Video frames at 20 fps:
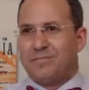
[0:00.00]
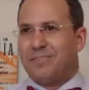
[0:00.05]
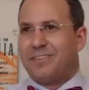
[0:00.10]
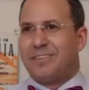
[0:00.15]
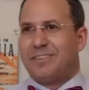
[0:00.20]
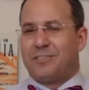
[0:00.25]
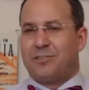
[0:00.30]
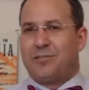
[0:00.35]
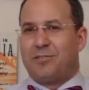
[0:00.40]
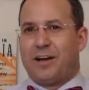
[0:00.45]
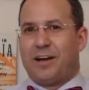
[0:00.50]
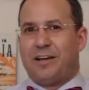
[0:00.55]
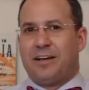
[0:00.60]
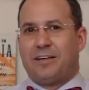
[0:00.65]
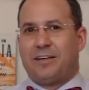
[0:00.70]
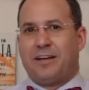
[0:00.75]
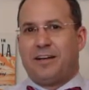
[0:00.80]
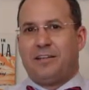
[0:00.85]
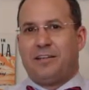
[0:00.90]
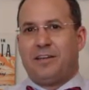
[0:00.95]
So
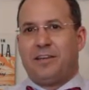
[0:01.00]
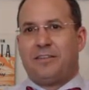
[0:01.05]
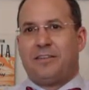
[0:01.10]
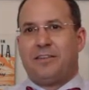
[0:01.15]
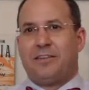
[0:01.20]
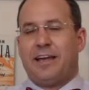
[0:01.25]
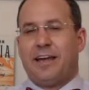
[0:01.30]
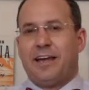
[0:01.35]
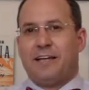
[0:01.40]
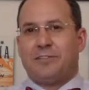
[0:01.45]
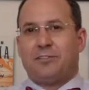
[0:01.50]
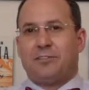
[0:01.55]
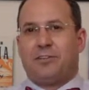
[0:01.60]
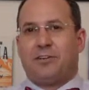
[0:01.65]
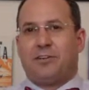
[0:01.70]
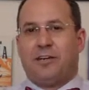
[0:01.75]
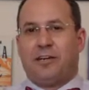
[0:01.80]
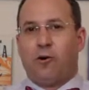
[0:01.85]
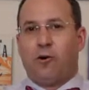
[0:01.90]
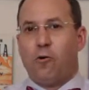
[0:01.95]
I think that's going
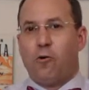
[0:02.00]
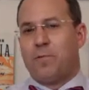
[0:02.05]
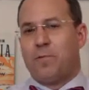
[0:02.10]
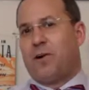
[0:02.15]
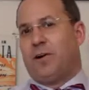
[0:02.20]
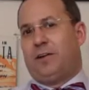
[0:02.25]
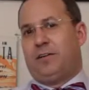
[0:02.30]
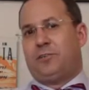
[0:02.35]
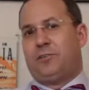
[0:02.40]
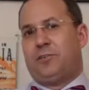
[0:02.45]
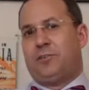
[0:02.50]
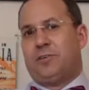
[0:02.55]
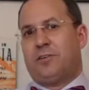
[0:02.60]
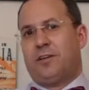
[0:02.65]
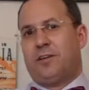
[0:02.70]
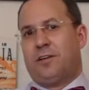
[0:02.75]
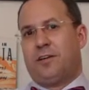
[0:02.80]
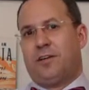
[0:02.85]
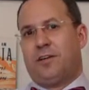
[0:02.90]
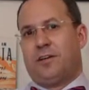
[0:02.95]
to help us
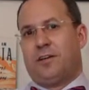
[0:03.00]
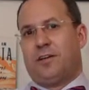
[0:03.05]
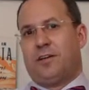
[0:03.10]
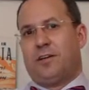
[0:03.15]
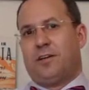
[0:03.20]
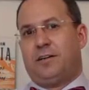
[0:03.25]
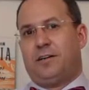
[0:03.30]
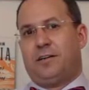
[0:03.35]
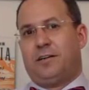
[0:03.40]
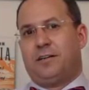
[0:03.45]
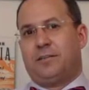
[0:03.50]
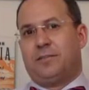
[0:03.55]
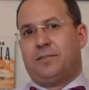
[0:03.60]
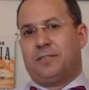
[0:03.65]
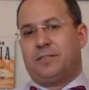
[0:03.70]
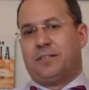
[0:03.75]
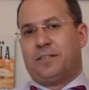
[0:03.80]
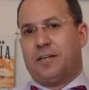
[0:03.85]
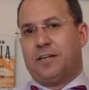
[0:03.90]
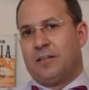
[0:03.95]

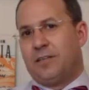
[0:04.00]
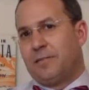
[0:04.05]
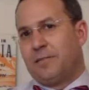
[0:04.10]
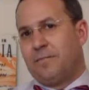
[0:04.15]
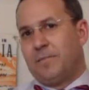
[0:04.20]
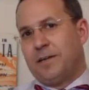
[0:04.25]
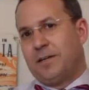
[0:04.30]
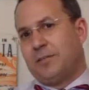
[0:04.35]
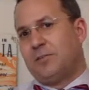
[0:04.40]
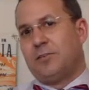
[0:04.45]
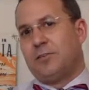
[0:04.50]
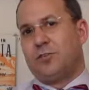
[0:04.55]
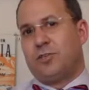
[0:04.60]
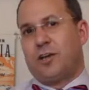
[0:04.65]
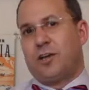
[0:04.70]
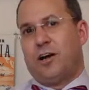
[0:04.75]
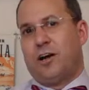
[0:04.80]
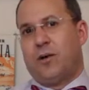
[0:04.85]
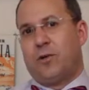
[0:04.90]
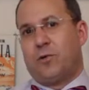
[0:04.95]
get the message
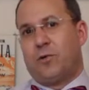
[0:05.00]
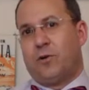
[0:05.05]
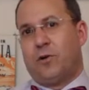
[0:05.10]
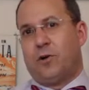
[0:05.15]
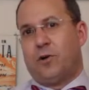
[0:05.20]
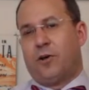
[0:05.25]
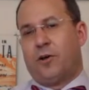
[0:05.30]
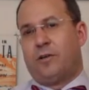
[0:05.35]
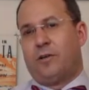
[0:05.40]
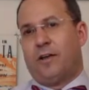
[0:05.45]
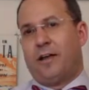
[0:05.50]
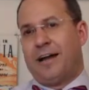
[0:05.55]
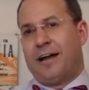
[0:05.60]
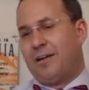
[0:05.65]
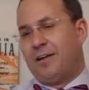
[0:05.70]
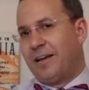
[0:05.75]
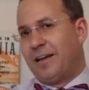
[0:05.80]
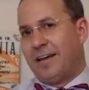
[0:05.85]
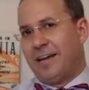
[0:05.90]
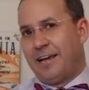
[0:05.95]
out on
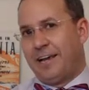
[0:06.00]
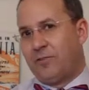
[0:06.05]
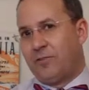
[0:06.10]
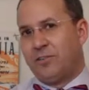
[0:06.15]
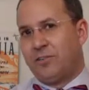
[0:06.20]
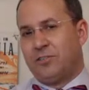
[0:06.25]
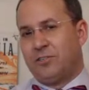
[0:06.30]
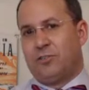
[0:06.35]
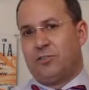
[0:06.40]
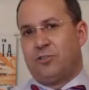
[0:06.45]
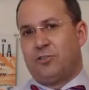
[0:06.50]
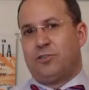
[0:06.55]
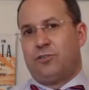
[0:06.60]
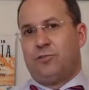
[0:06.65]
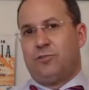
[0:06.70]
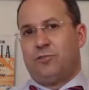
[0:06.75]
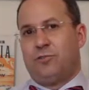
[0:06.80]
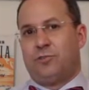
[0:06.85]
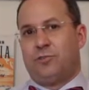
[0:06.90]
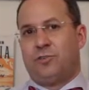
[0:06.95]
how to handle these
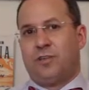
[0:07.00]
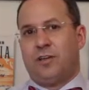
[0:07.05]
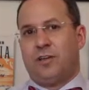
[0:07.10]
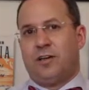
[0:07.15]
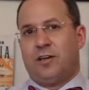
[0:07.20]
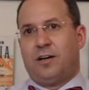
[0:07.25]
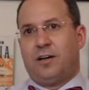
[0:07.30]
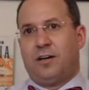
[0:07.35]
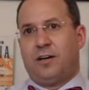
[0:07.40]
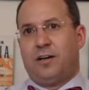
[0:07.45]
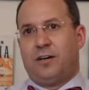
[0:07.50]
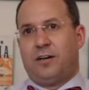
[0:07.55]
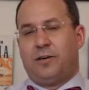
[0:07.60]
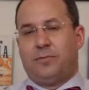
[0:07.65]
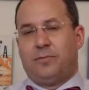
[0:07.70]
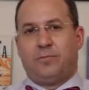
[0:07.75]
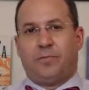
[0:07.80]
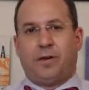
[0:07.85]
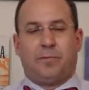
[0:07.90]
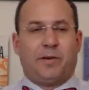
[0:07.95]
issues.
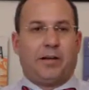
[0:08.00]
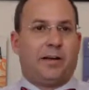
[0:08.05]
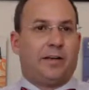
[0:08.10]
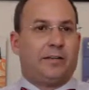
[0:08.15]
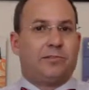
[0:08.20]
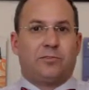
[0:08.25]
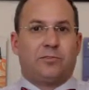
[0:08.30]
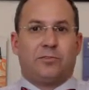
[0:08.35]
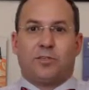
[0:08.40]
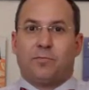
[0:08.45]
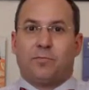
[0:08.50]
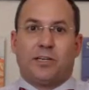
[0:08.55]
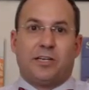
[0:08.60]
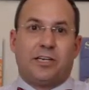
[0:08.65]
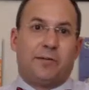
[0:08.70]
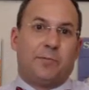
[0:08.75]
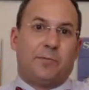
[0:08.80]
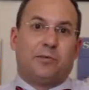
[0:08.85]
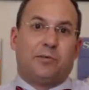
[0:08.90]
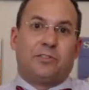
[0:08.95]
I had somebody
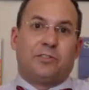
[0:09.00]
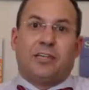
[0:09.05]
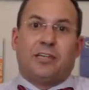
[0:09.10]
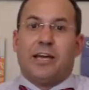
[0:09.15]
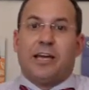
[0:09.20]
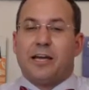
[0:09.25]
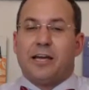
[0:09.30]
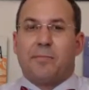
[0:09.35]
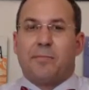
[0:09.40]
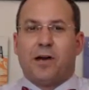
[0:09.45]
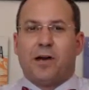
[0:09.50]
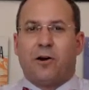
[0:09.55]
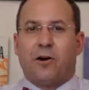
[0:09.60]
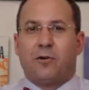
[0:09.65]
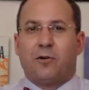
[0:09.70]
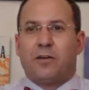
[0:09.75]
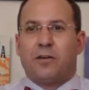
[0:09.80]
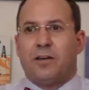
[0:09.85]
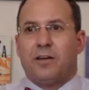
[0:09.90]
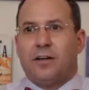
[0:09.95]
email today
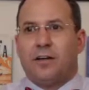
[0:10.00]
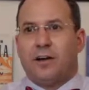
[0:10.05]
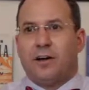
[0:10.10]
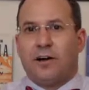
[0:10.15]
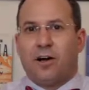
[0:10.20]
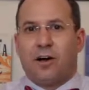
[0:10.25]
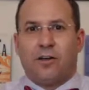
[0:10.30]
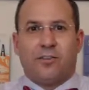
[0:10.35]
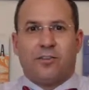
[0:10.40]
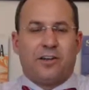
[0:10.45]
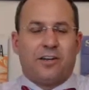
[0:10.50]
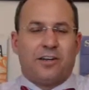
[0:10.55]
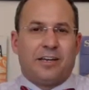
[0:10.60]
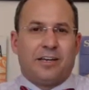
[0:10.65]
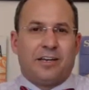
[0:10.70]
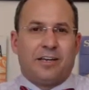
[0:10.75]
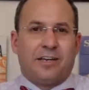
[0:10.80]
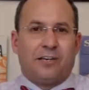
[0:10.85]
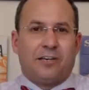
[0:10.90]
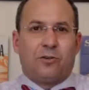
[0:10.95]
about
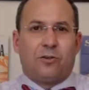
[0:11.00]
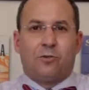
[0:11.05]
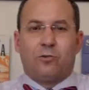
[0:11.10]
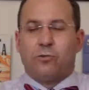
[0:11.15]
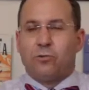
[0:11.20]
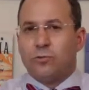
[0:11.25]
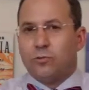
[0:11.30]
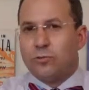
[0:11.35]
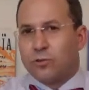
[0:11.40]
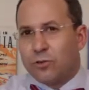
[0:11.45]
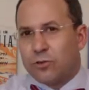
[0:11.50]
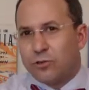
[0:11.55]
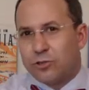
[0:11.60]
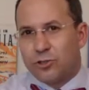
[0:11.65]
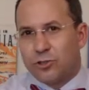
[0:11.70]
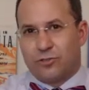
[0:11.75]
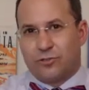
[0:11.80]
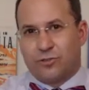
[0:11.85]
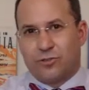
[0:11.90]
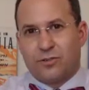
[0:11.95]
authenticating Google
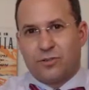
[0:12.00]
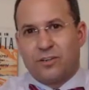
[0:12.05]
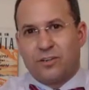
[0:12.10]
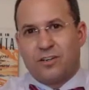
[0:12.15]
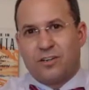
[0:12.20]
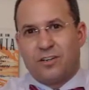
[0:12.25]
searches.